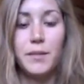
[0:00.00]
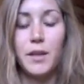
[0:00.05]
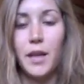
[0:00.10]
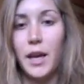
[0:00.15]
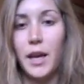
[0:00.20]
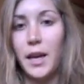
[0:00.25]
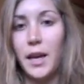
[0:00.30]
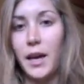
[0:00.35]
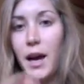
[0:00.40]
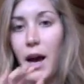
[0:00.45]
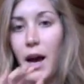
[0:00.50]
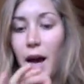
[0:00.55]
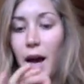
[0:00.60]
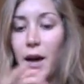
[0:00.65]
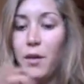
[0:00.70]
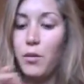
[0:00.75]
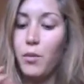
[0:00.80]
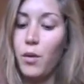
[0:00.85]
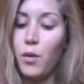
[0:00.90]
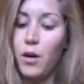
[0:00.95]
Like, I
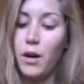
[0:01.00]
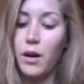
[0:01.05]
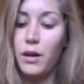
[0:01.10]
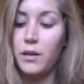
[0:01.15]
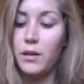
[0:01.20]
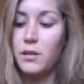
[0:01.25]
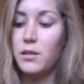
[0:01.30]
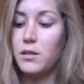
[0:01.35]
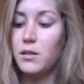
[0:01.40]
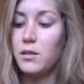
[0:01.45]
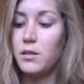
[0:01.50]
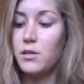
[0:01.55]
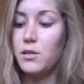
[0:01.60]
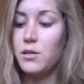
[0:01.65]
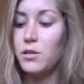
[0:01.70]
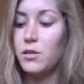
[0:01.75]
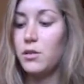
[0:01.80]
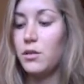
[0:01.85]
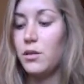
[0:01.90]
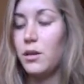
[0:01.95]
want to,
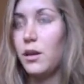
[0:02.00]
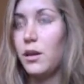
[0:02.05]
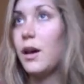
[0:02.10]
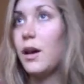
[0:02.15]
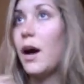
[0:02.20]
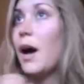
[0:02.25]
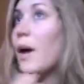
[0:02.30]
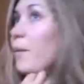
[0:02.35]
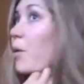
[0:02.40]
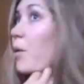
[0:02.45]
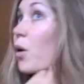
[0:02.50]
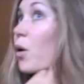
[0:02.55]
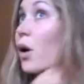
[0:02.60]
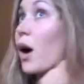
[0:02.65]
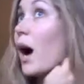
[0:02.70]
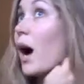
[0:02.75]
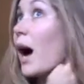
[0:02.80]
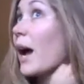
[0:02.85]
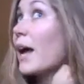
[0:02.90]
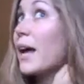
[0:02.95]
or
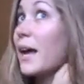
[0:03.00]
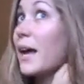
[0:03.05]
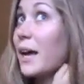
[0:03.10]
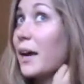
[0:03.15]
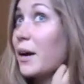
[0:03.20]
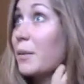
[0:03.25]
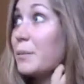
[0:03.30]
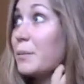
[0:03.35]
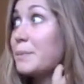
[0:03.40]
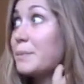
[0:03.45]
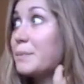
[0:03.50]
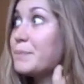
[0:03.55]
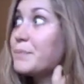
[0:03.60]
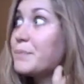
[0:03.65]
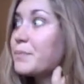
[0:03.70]
I am